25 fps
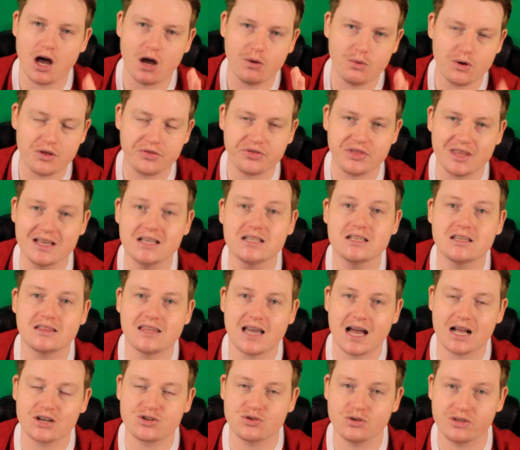I want things that
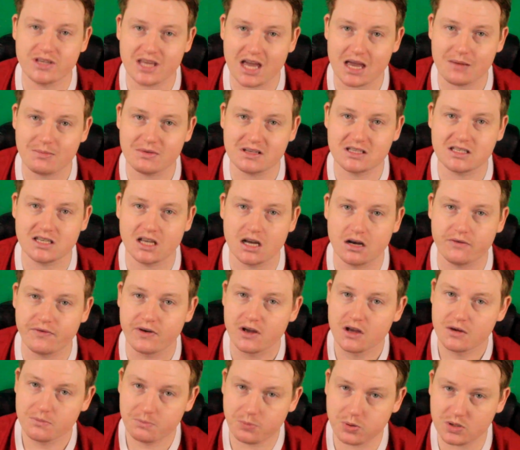the actual game
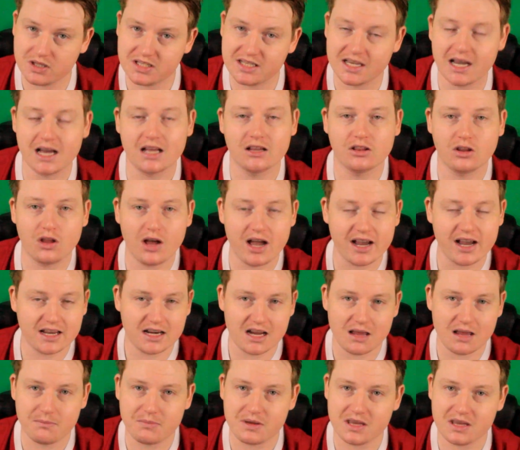itself puts out, like
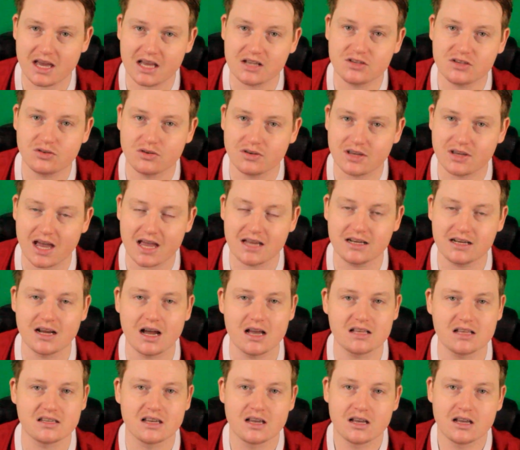an NBA 2K does,